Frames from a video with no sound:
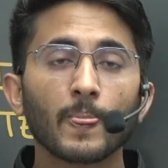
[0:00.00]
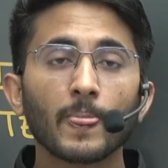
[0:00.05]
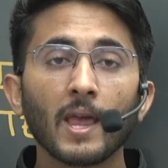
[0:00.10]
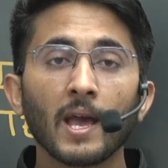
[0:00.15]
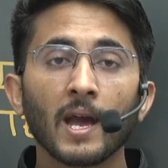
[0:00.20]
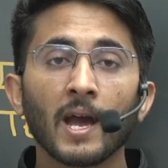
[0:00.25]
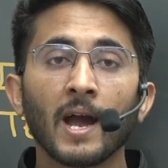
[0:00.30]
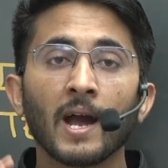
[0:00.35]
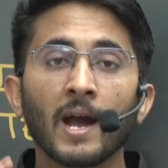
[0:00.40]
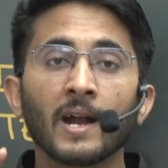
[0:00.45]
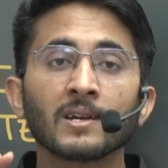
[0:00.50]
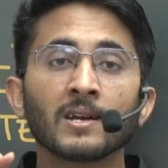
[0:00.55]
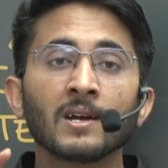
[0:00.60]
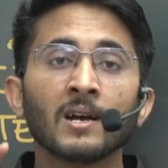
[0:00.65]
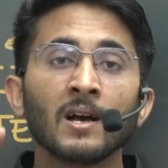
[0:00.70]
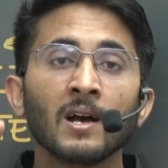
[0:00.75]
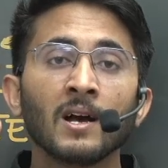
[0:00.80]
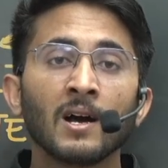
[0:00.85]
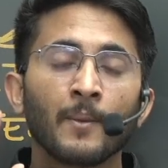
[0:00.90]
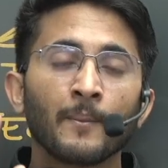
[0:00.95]
And
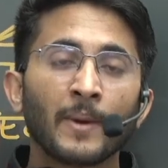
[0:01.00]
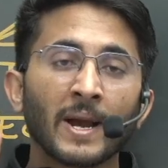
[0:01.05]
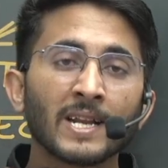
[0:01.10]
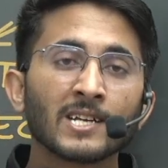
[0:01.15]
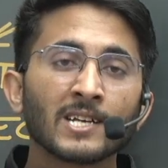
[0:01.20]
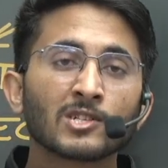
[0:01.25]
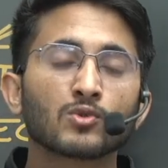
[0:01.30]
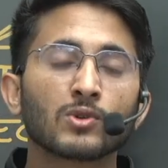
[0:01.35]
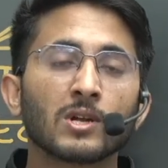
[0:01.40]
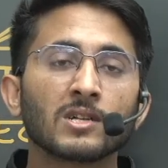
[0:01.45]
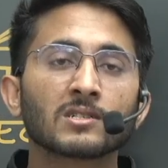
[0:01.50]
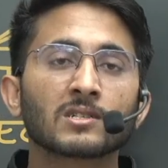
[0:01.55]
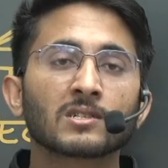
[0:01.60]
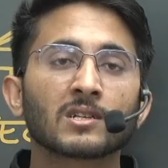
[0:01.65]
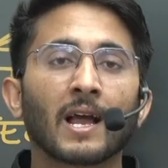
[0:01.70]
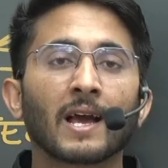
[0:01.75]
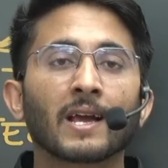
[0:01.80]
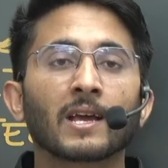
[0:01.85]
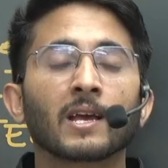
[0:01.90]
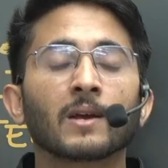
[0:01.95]
many students,
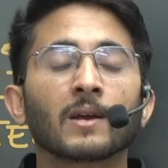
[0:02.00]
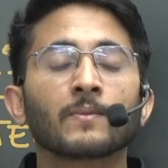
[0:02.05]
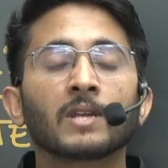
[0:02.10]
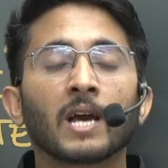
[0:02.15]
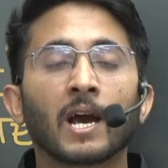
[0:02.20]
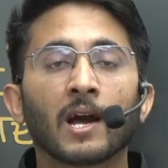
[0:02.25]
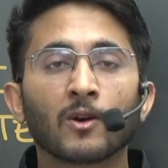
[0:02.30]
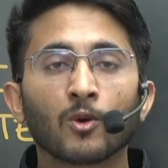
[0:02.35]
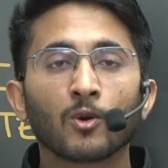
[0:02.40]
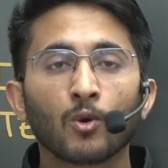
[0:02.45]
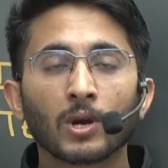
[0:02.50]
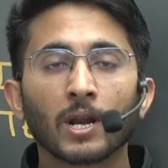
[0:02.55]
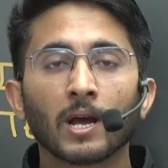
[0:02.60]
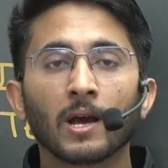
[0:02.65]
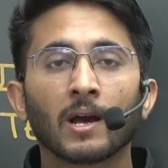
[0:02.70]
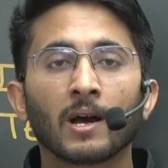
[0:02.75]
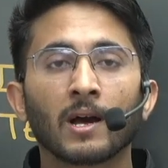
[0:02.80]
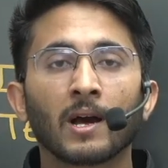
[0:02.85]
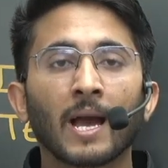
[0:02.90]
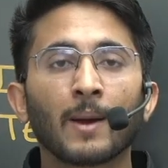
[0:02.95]
like if they are not
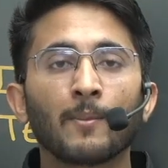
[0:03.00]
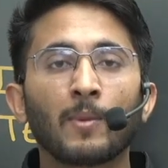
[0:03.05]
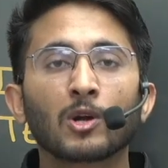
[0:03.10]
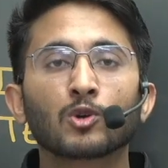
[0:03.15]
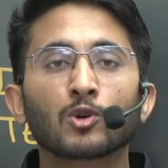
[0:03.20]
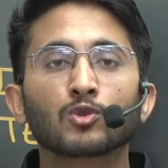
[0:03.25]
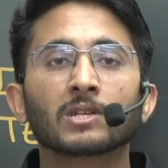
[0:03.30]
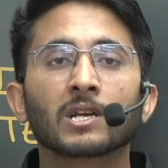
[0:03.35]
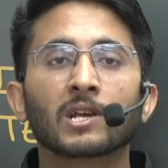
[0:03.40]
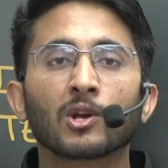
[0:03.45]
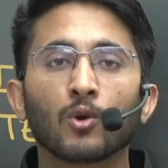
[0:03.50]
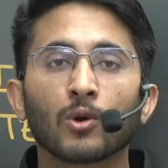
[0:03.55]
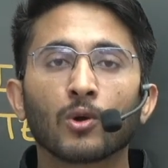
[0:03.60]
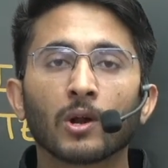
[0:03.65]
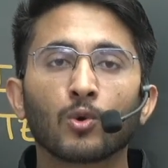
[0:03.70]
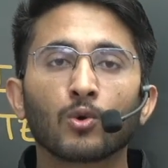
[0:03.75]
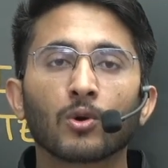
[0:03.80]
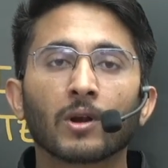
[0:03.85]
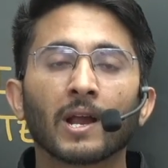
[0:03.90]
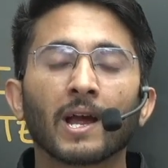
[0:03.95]
uh, able to secure a
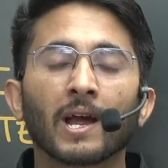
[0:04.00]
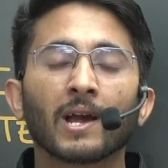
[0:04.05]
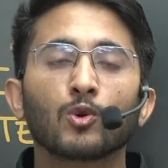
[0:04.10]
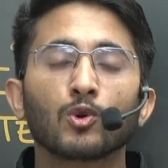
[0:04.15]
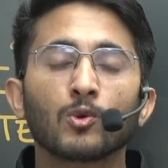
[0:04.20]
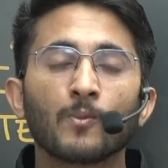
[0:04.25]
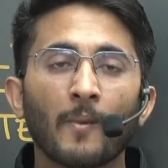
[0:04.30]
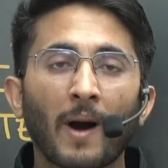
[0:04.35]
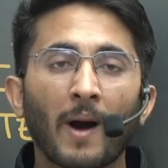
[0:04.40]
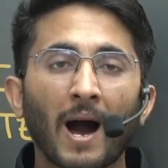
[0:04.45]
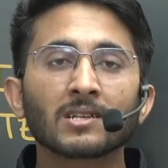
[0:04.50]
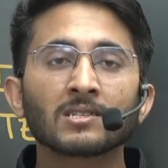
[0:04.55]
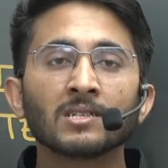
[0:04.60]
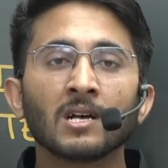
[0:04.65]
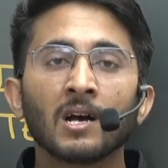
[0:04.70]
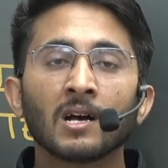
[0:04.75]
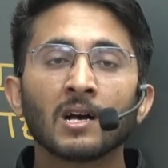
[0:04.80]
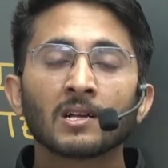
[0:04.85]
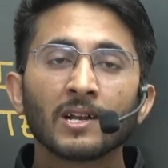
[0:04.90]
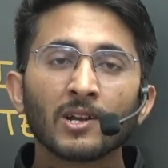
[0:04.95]
good rank, good marks,
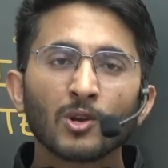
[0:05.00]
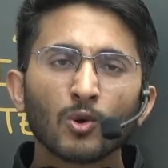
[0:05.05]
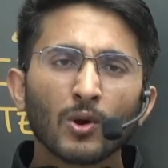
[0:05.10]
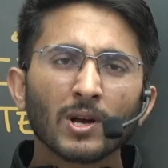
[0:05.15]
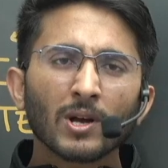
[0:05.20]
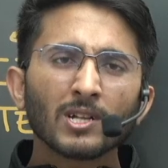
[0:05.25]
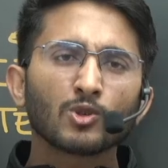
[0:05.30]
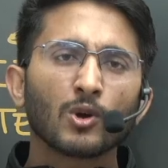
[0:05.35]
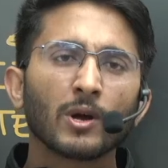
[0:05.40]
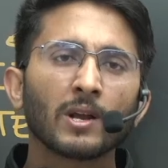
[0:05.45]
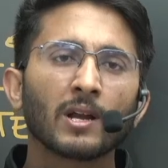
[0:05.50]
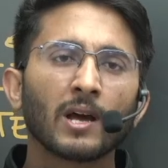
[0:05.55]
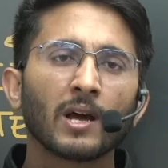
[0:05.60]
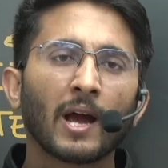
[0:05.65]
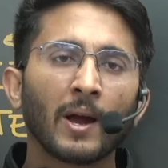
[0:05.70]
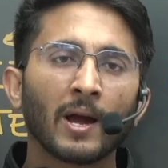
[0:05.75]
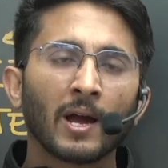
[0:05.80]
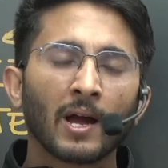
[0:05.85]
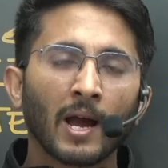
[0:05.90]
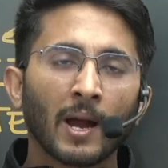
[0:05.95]
then you can join
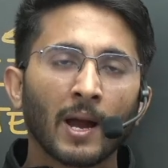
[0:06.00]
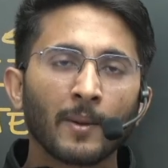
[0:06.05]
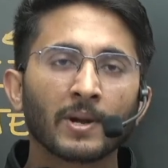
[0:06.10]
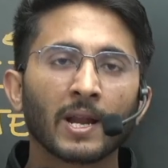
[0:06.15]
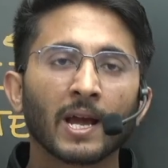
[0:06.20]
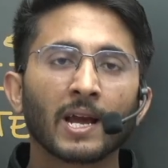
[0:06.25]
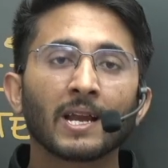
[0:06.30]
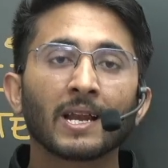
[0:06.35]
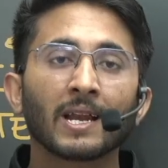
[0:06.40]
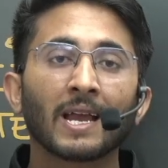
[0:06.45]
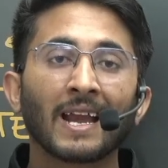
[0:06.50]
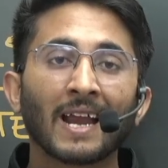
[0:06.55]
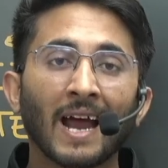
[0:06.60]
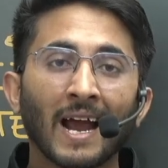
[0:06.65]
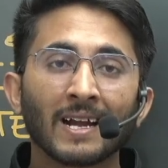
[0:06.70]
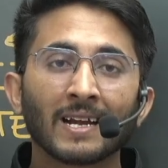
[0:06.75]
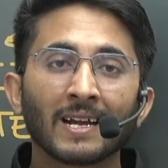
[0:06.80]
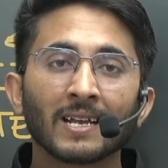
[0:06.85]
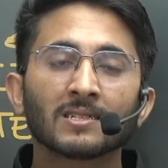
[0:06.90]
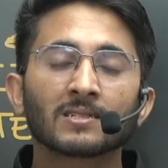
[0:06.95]
uh, M Tech in N
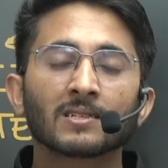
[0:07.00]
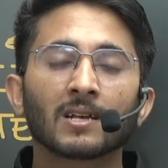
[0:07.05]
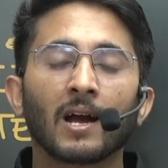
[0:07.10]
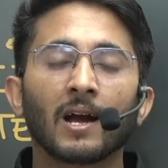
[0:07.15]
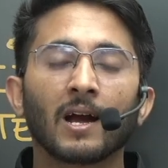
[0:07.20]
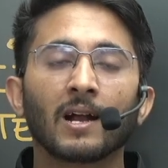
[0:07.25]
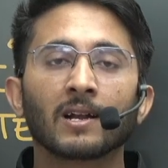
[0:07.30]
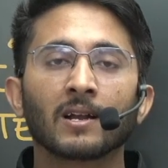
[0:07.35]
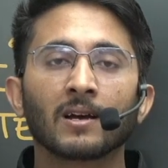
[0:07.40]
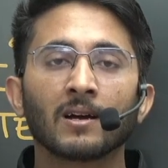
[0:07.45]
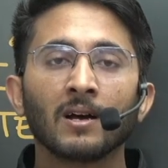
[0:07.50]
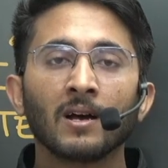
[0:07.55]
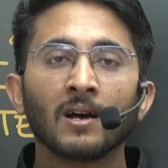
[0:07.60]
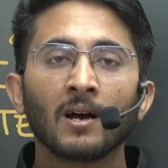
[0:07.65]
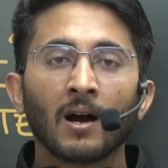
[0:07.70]
I Ts and uh,